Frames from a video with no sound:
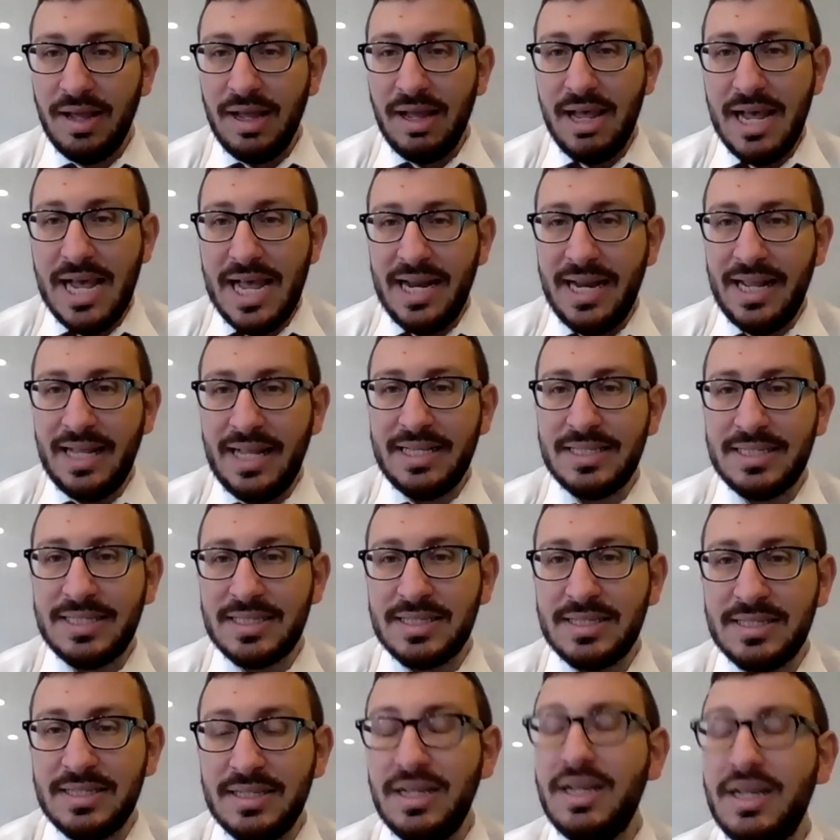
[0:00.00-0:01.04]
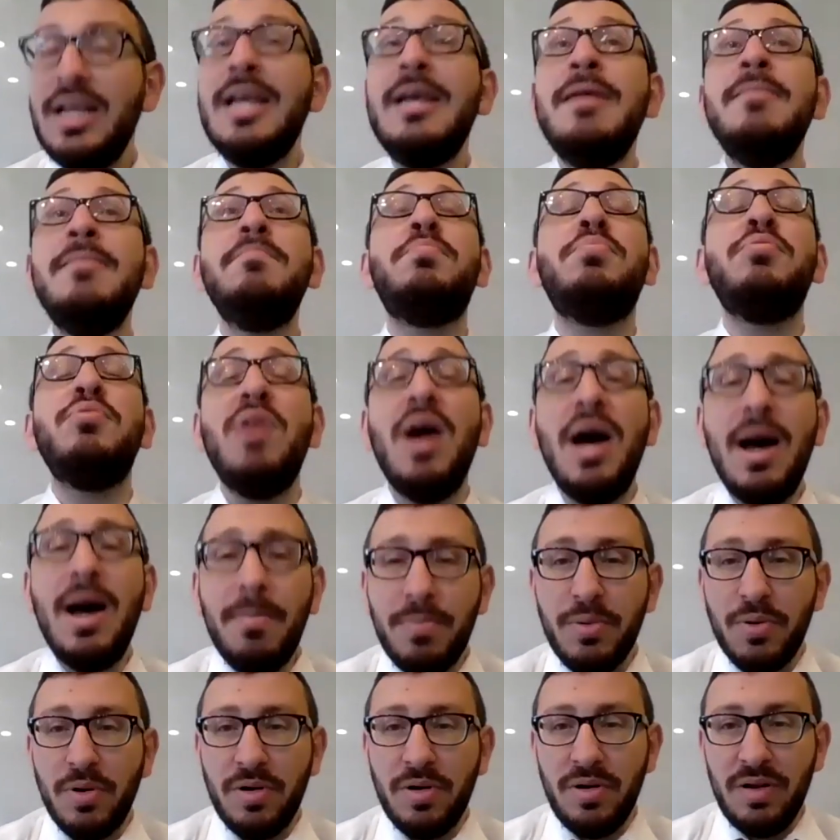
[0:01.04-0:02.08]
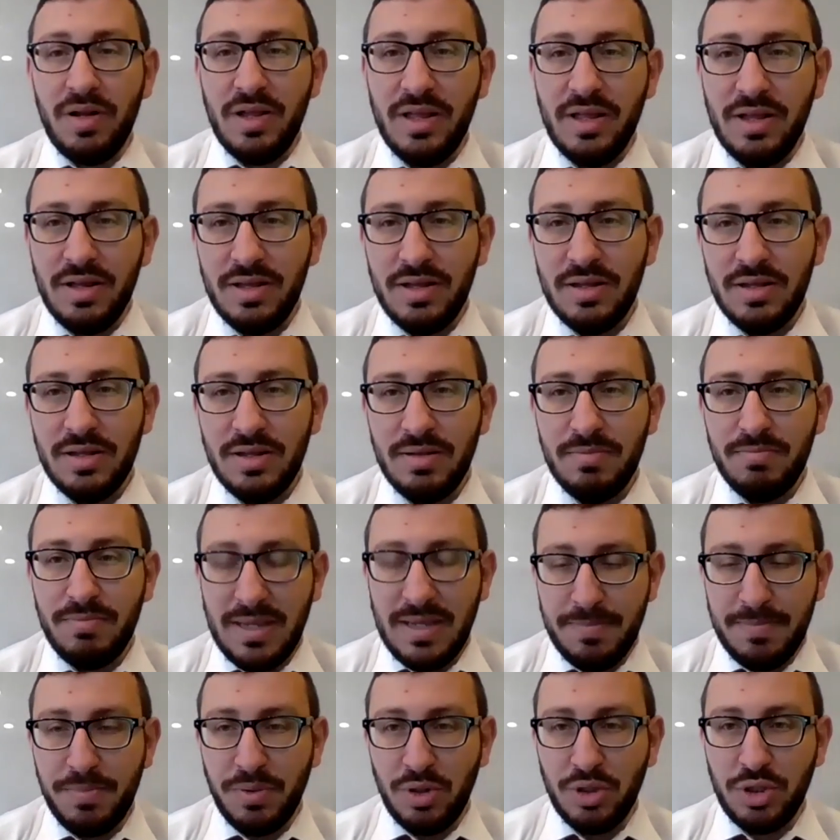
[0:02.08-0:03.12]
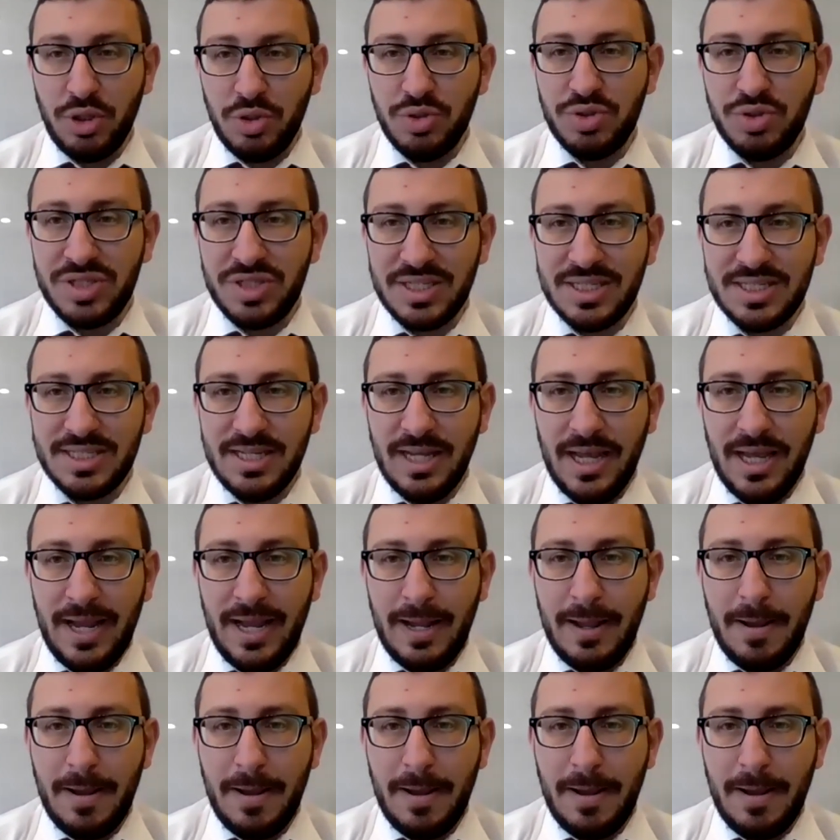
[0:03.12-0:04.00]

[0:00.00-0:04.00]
And it's improper, people used to say,